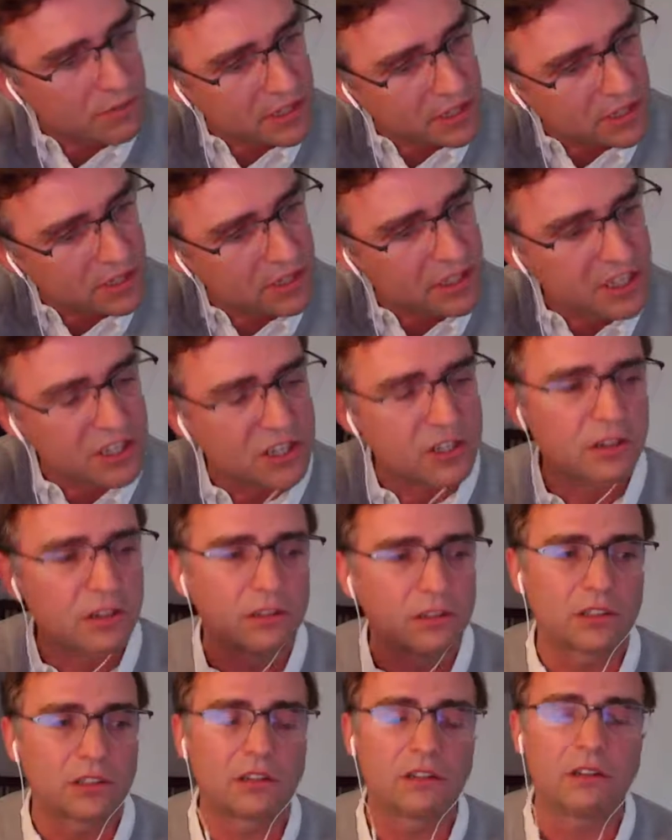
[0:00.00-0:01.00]
It's a
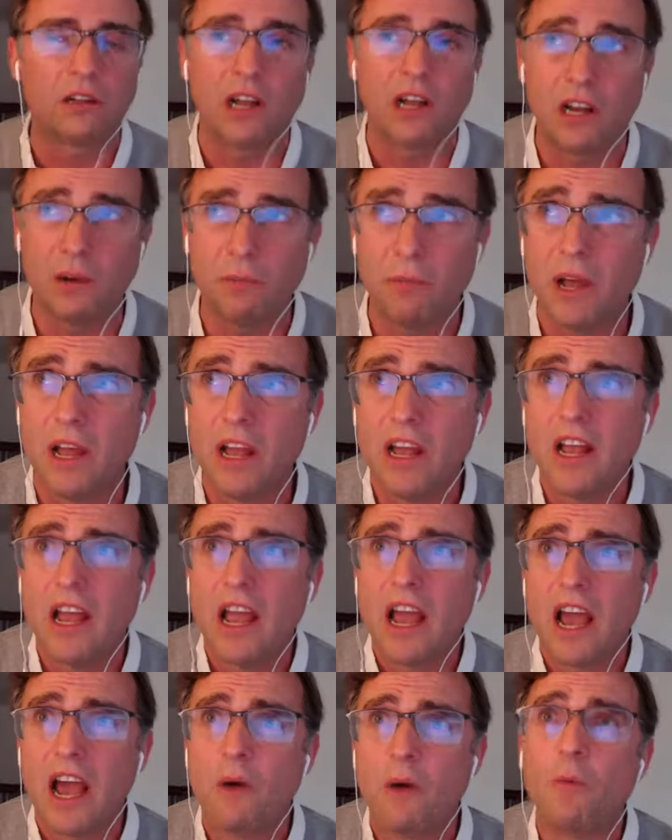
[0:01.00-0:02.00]
digital hub,
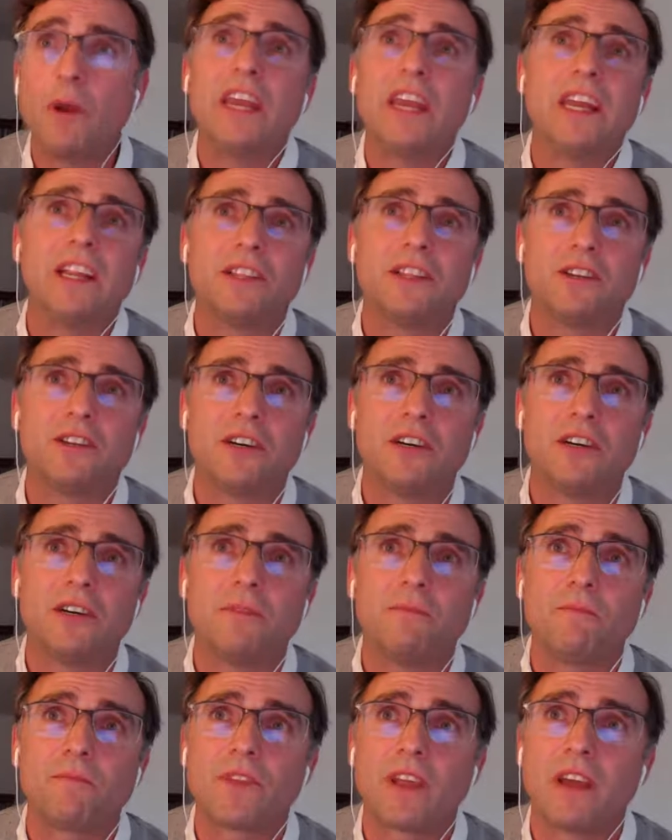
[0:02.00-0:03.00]
and we need
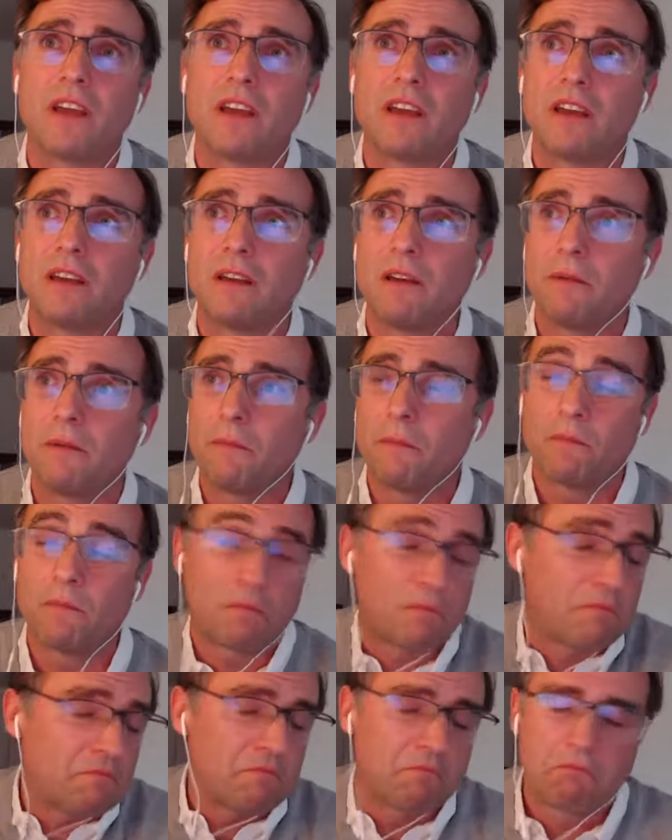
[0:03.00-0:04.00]
to
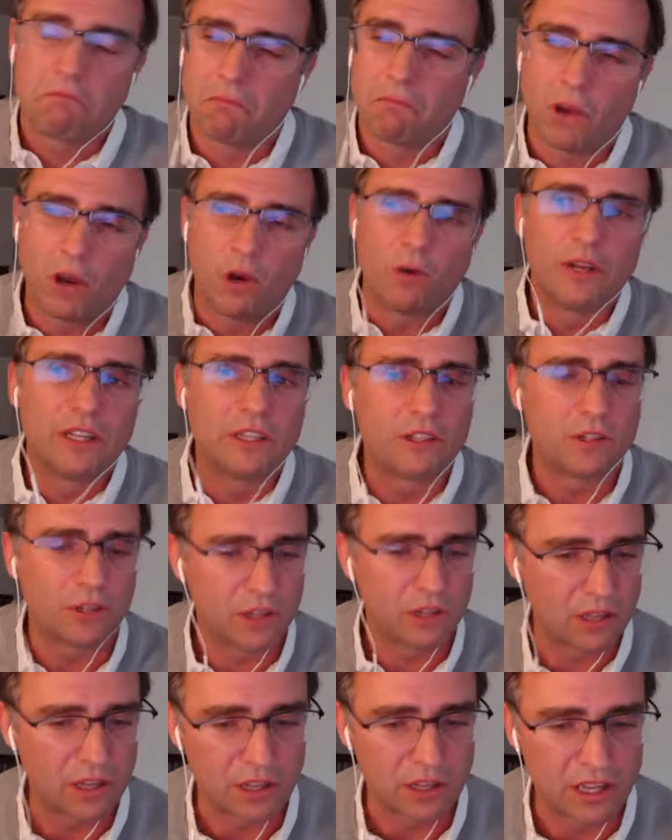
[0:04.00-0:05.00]
go into
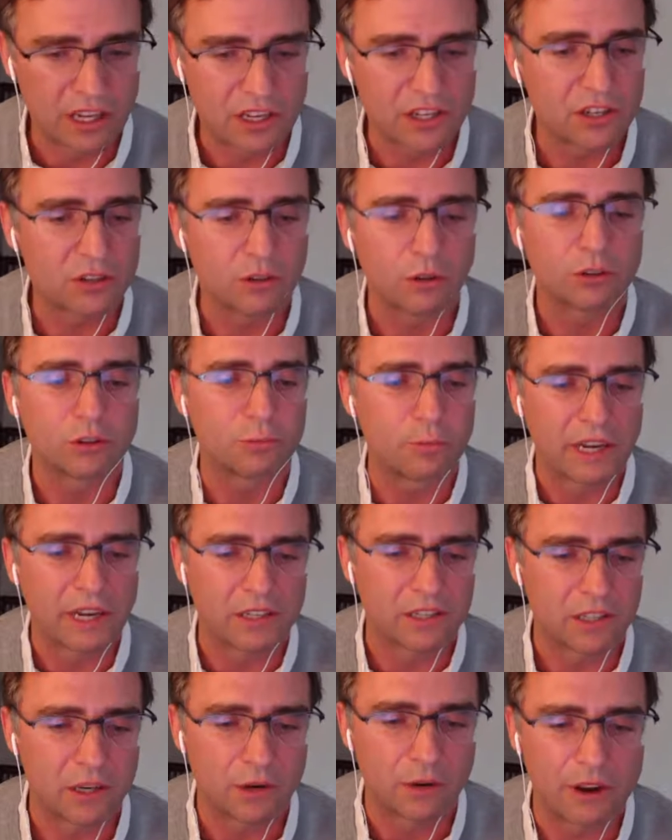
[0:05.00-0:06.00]
the digital
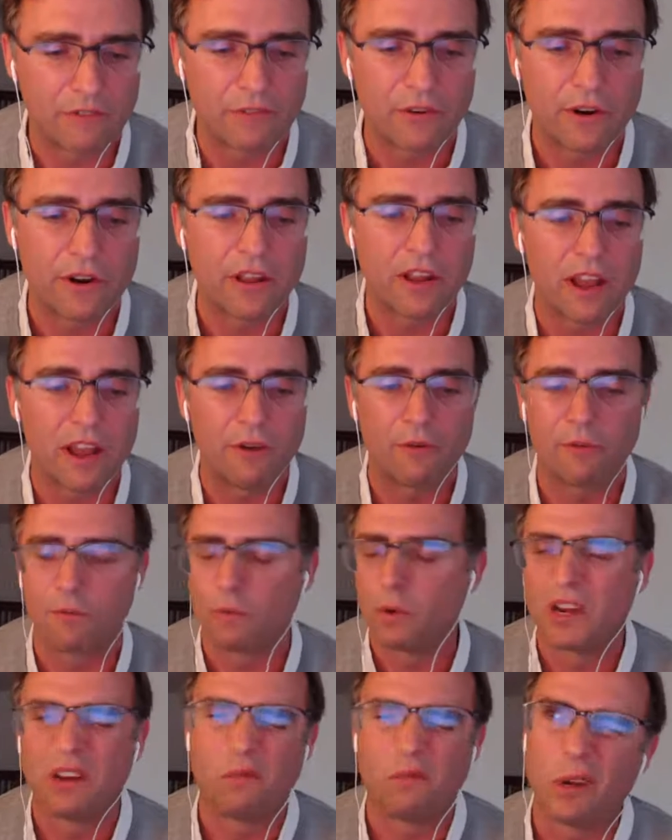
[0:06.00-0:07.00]
space. So
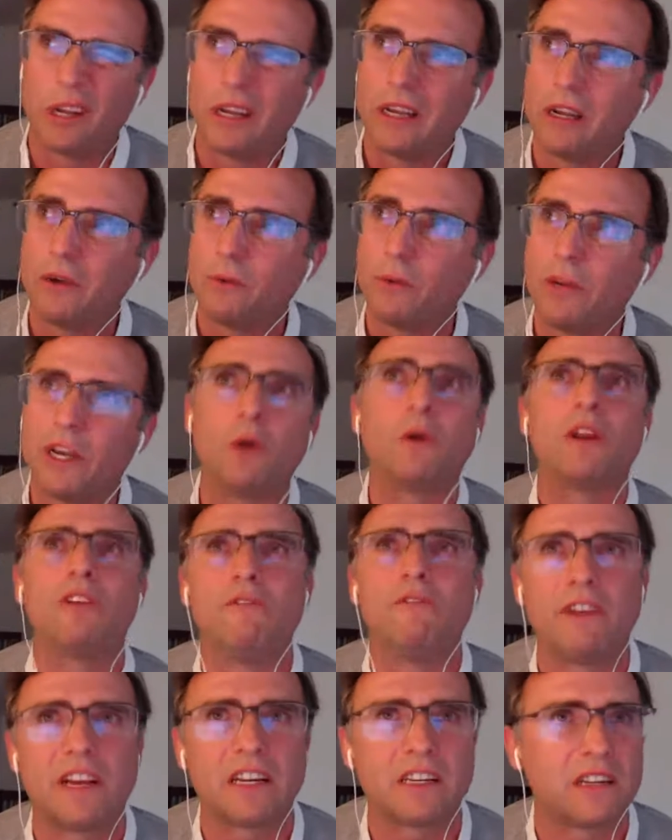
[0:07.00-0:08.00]
we don't
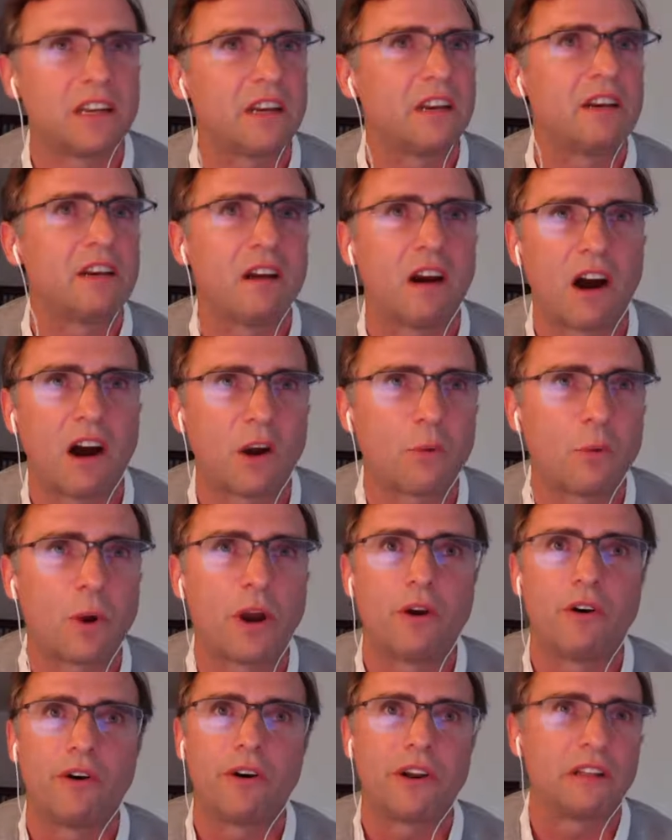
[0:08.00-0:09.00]
invest in
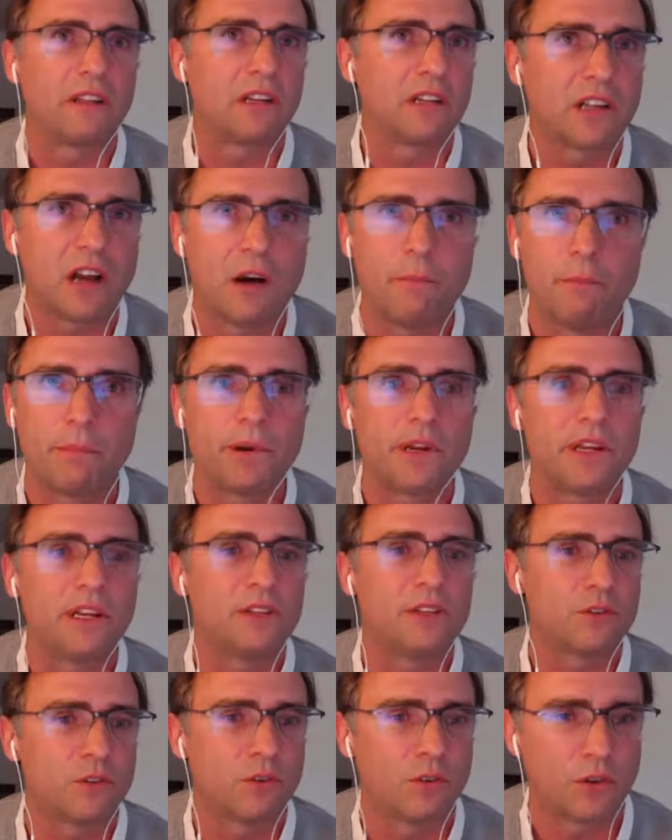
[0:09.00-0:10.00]
hardware-oriented
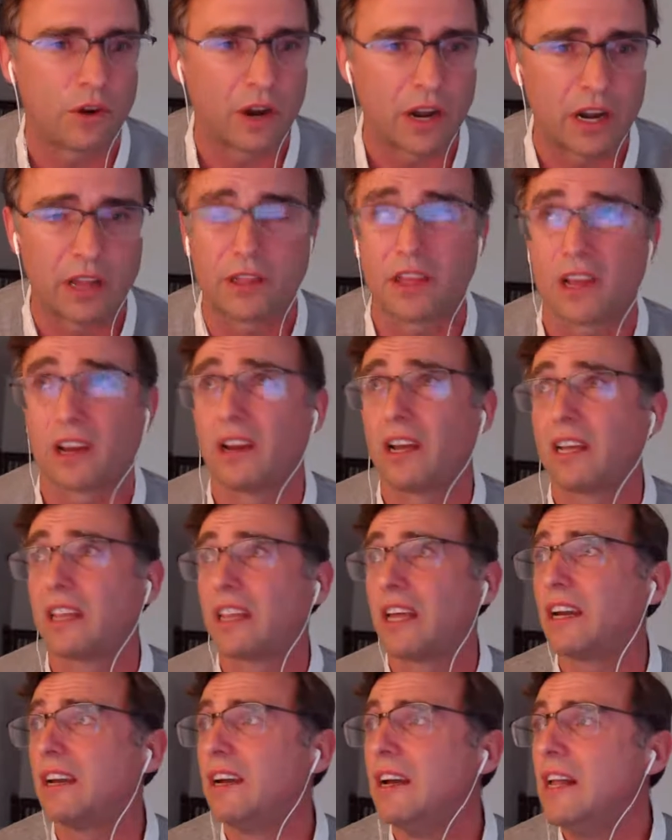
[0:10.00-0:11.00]
companies or anything like
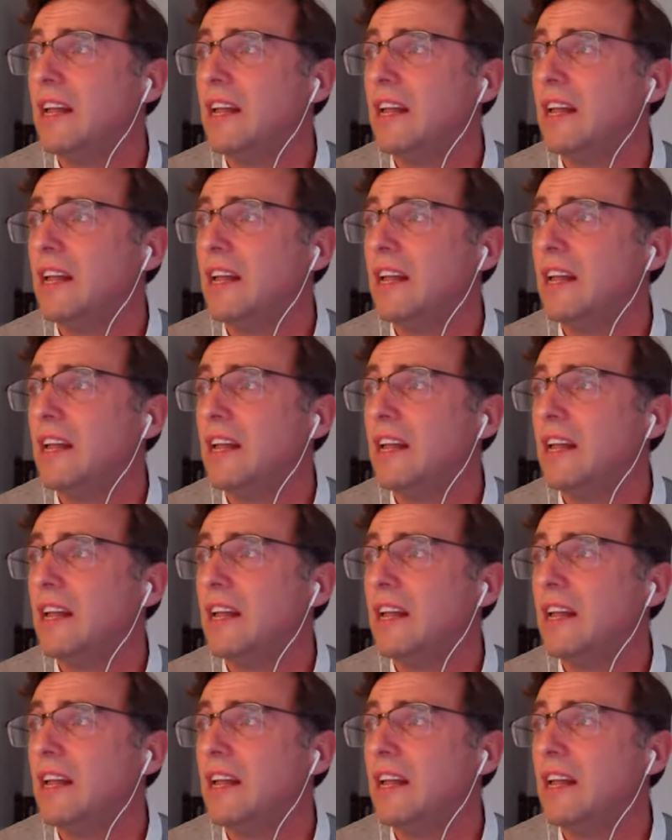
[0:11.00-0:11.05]
that.